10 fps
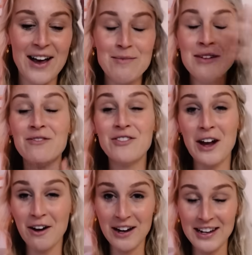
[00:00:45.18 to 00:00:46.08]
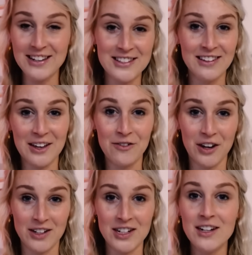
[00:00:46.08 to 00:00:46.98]
I'm very easily
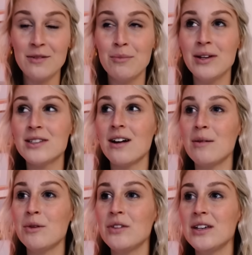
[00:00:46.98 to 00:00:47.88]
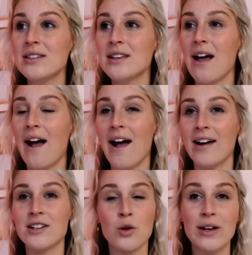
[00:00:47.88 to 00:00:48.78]
affected by scary movies
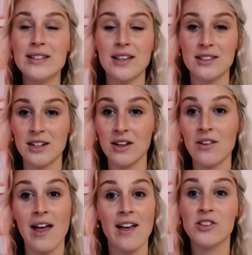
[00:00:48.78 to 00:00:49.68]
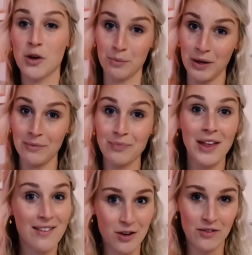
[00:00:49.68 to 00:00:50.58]
and quite sensitive and jumpy,
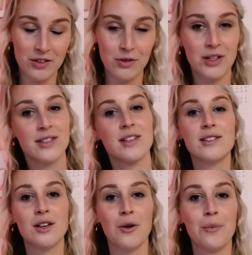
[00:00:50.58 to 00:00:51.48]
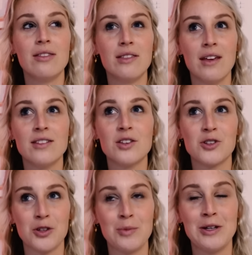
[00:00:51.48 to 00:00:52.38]
if you haven't noticed. So this
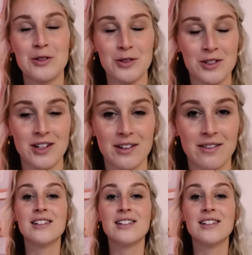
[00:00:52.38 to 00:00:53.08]
should be interesting.